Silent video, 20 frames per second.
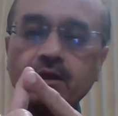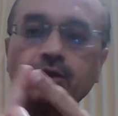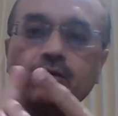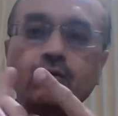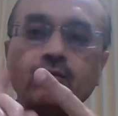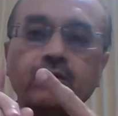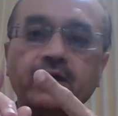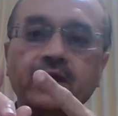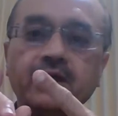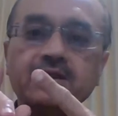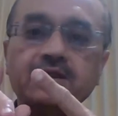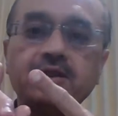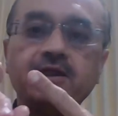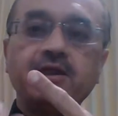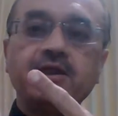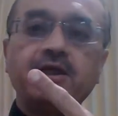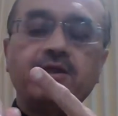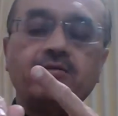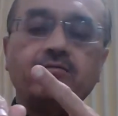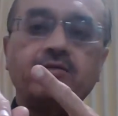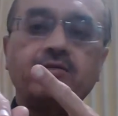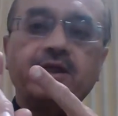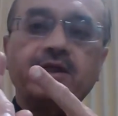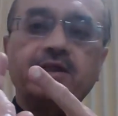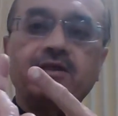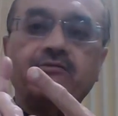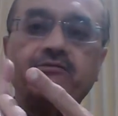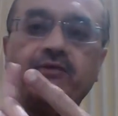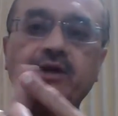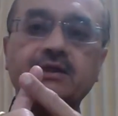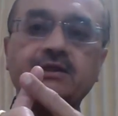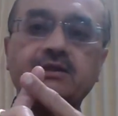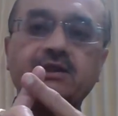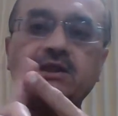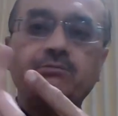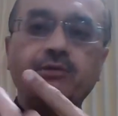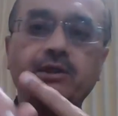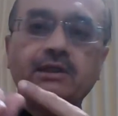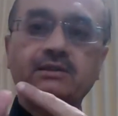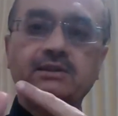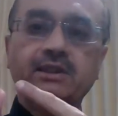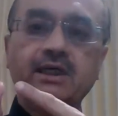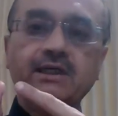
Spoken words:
Don't hesitate to take the vaccine because